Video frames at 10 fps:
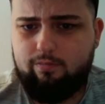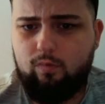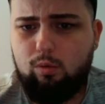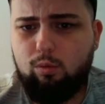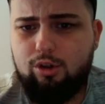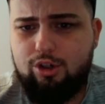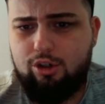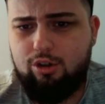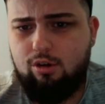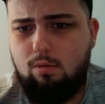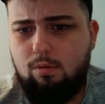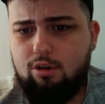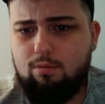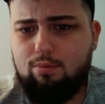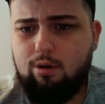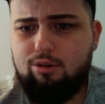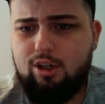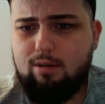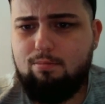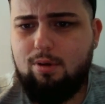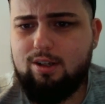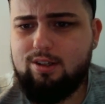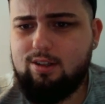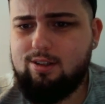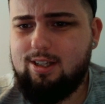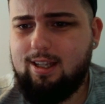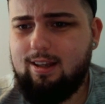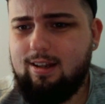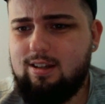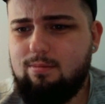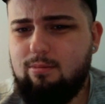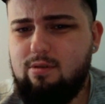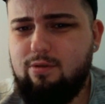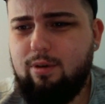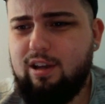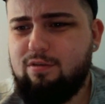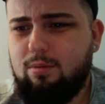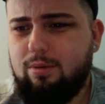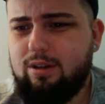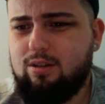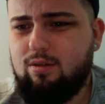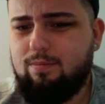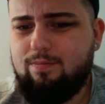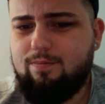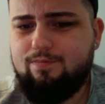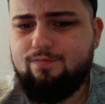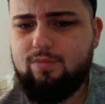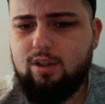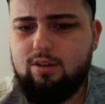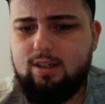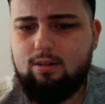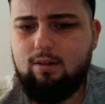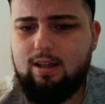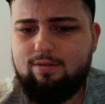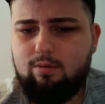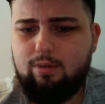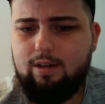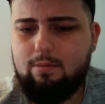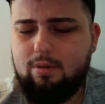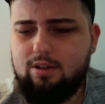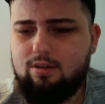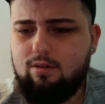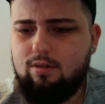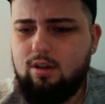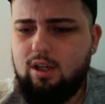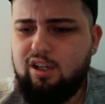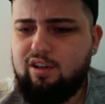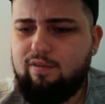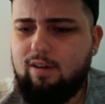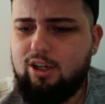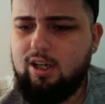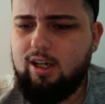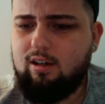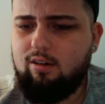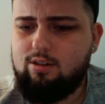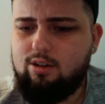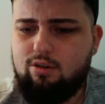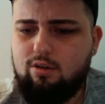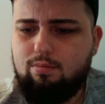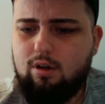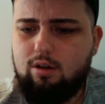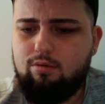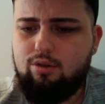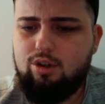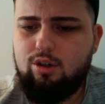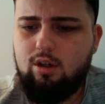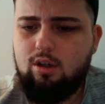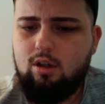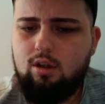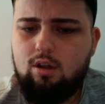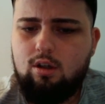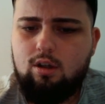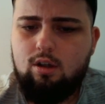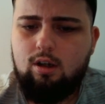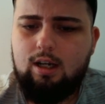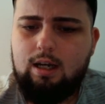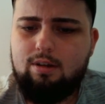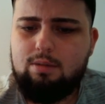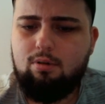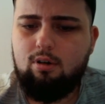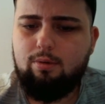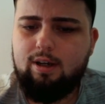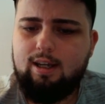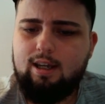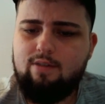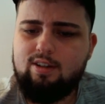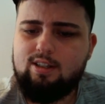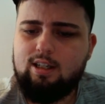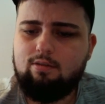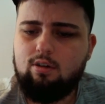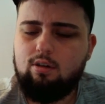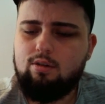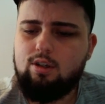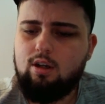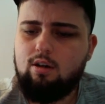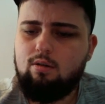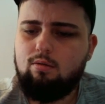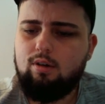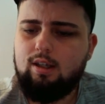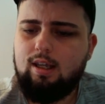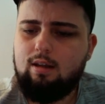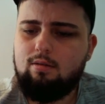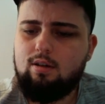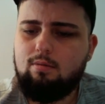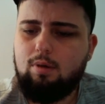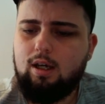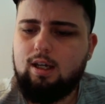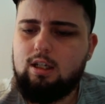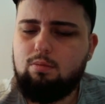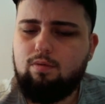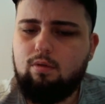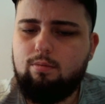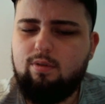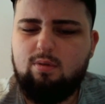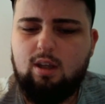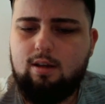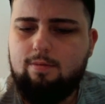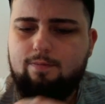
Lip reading: What should you do when you're approaching a bus that's signalling to move away from a bus stop? Signal left and wave the bus on. Flash your headlights as you approach. Allow it to pull away if it's safe to do so. Get past before it moves. Yeah.